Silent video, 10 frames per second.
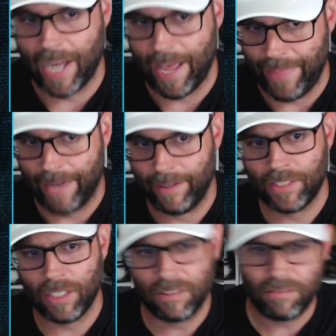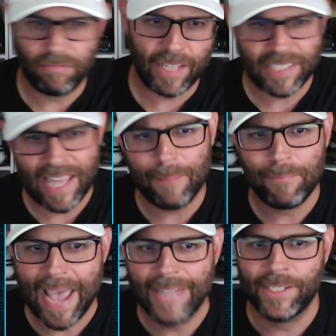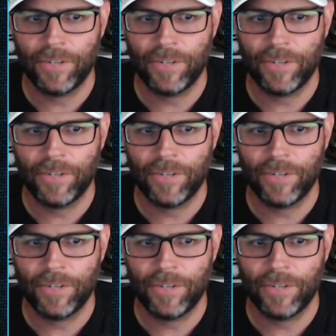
on that. It's a it's not a bad